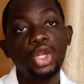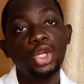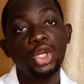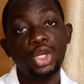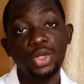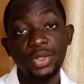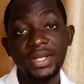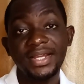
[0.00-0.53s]

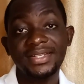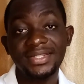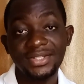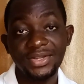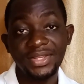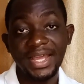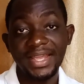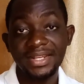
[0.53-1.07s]
Look at
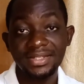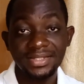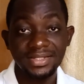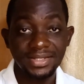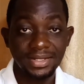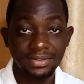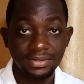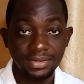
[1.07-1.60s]
another
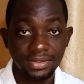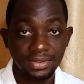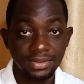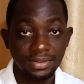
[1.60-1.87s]
instance.